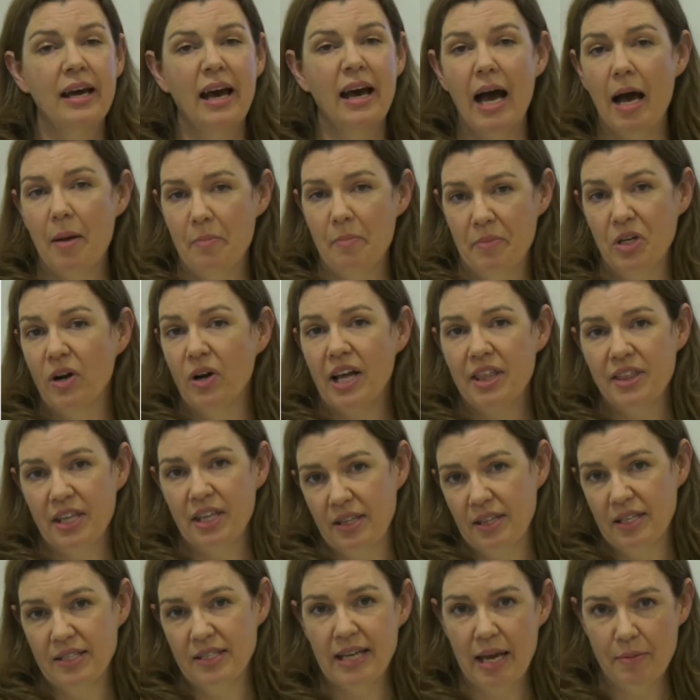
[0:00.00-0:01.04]
And I
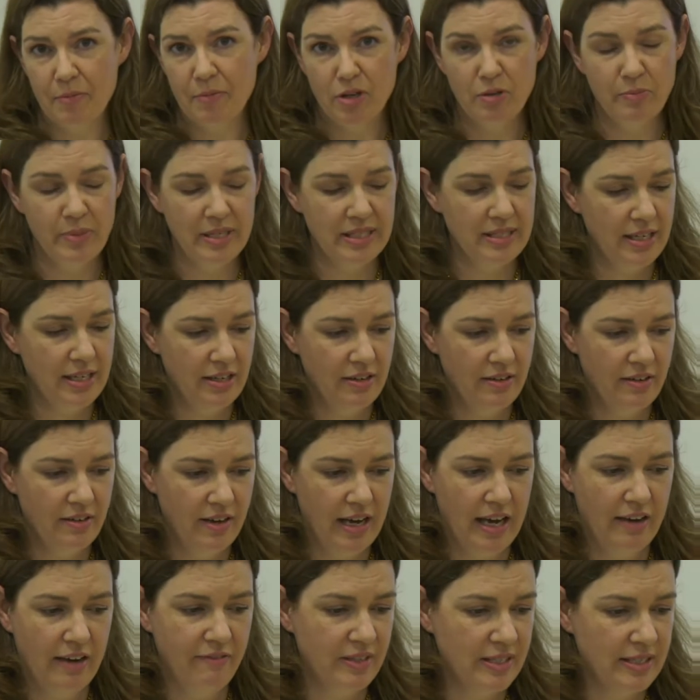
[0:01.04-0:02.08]
think the same could be said
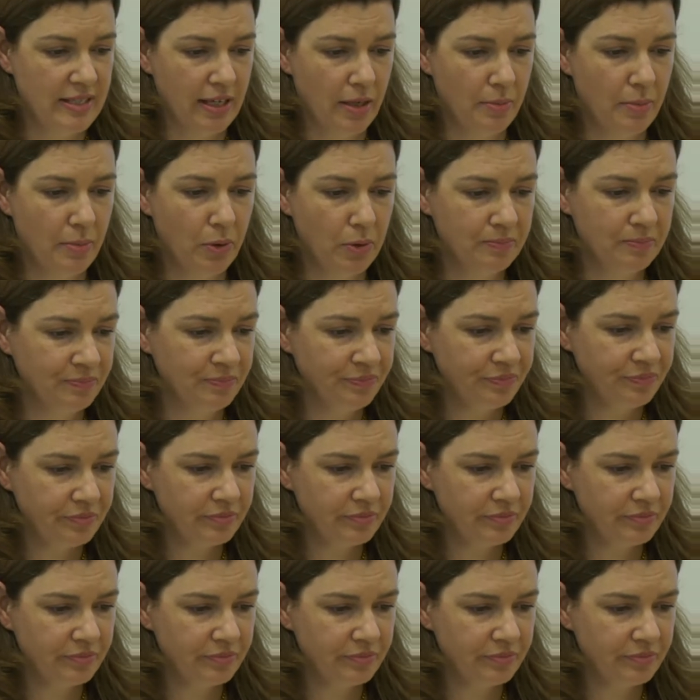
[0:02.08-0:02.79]
for Singapore.